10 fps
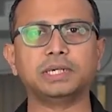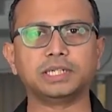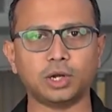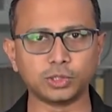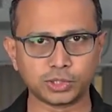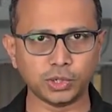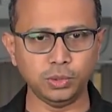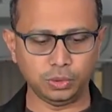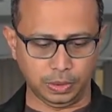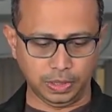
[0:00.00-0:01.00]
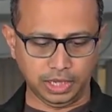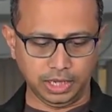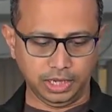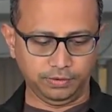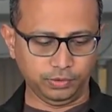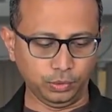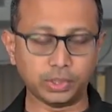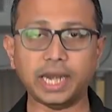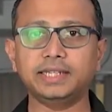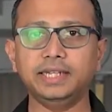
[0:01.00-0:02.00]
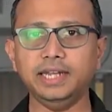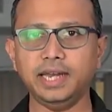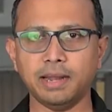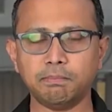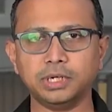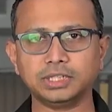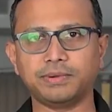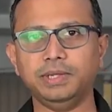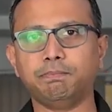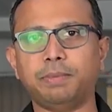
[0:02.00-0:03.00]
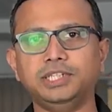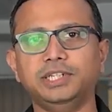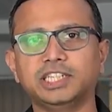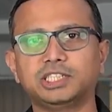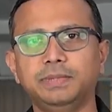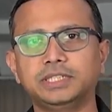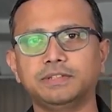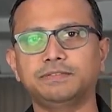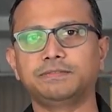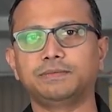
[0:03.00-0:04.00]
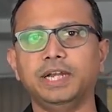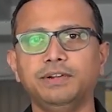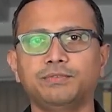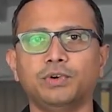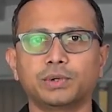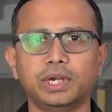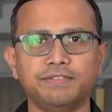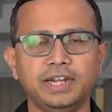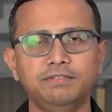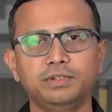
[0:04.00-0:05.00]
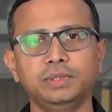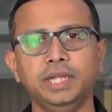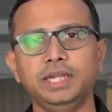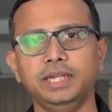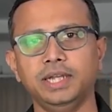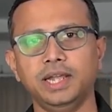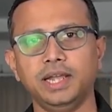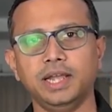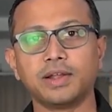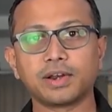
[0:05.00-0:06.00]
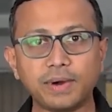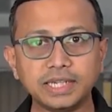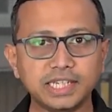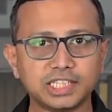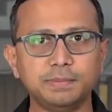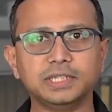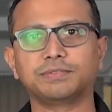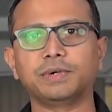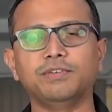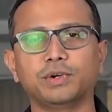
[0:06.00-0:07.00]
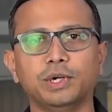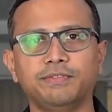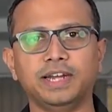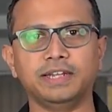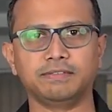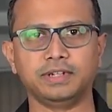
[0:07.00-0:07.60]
But also, if you look at the numbers from the budget estimates of 24-25 to the revised estimates of 24-25,